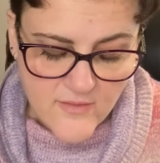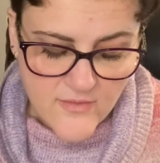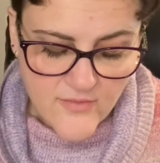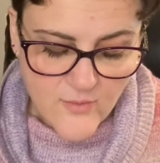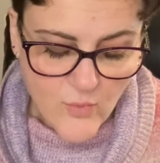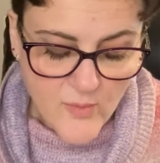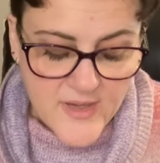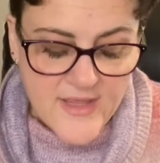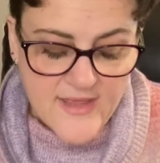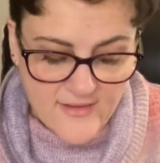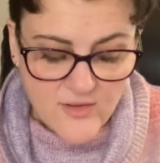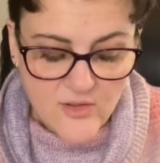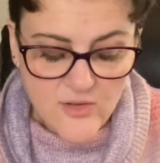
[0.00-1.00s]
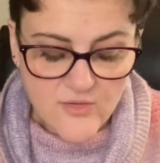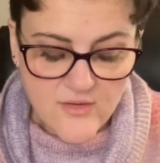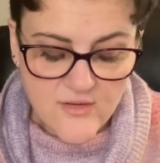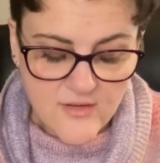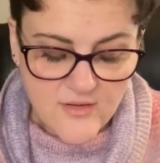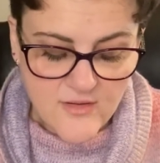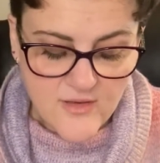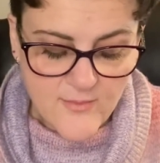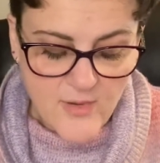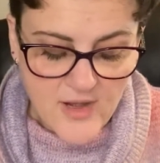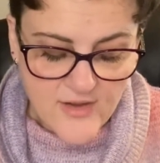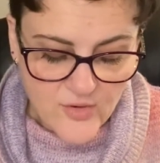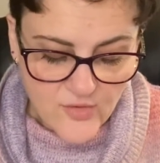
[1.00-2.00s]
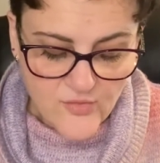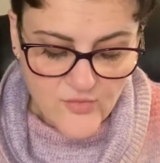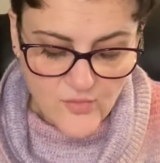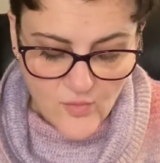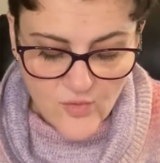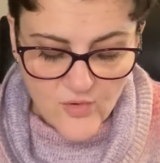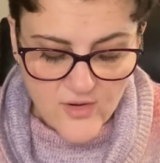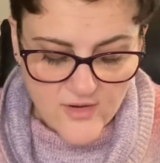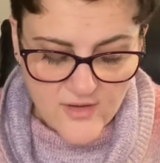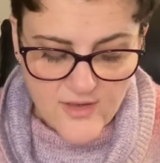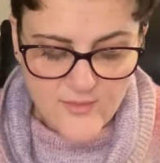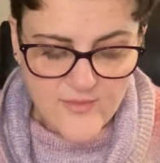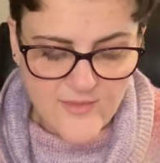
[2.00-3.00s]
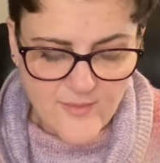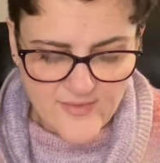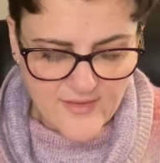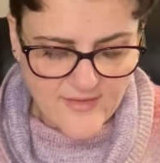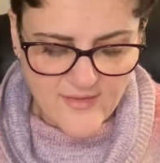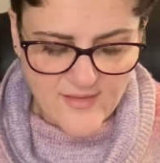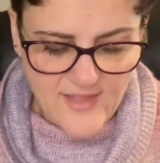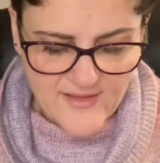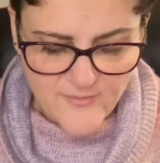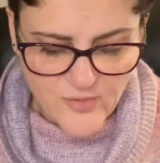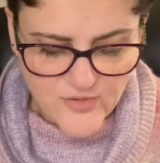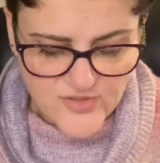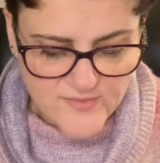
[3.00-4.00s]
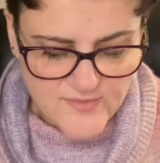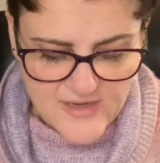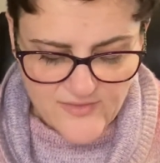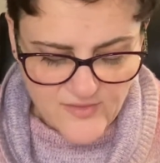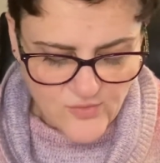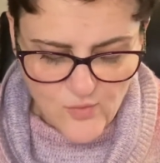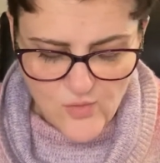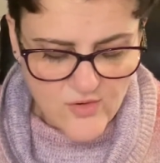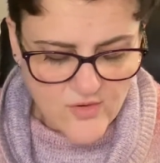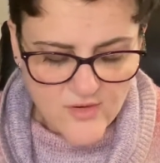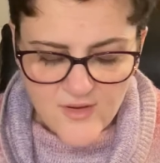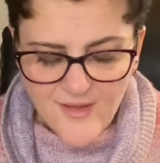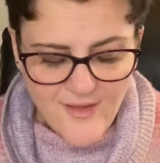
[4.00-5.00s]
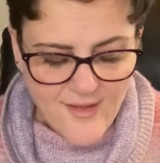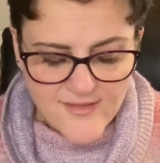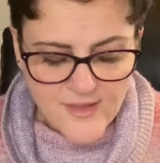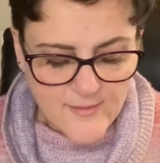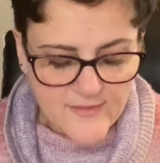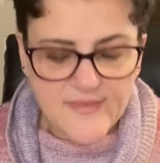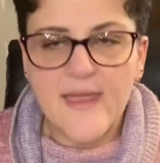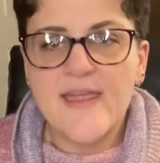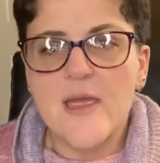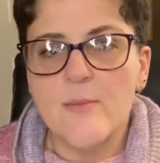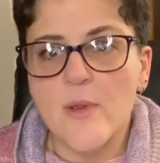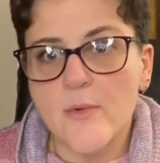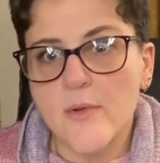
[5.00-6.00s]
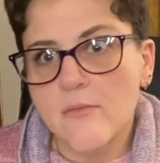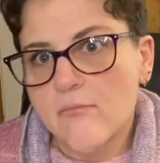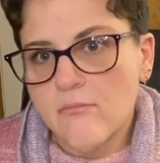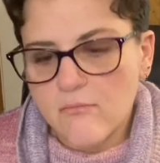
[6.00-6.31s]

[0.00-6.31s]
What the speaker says: The woman he killed, he bought it at her store, and that was like the last purchase made at the store. Something like that. I can't remember.